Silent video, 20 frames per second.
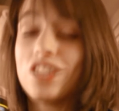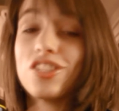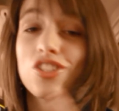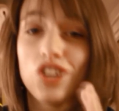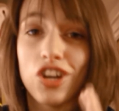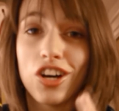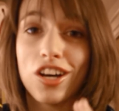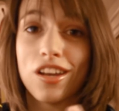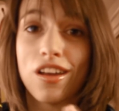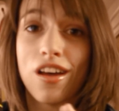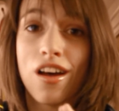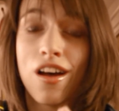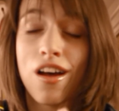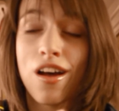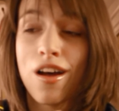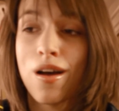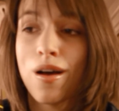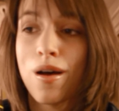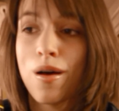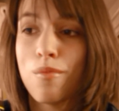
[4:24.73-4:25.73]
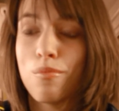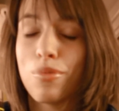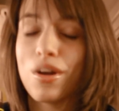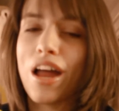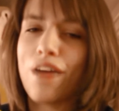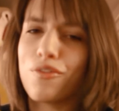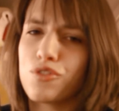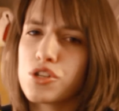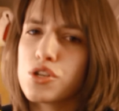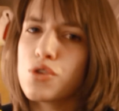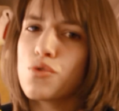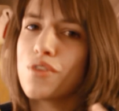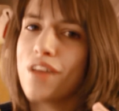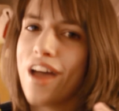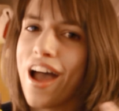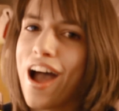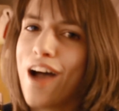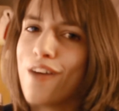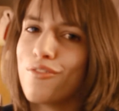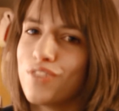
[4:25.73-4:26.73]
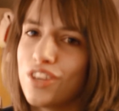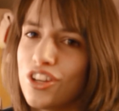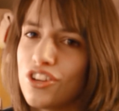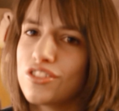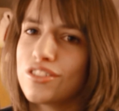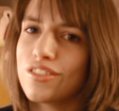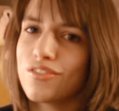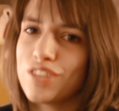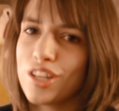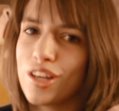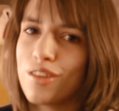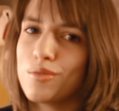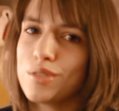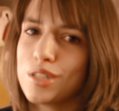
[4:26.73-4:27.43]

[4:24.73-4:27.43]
It's good, but after 2.5 years of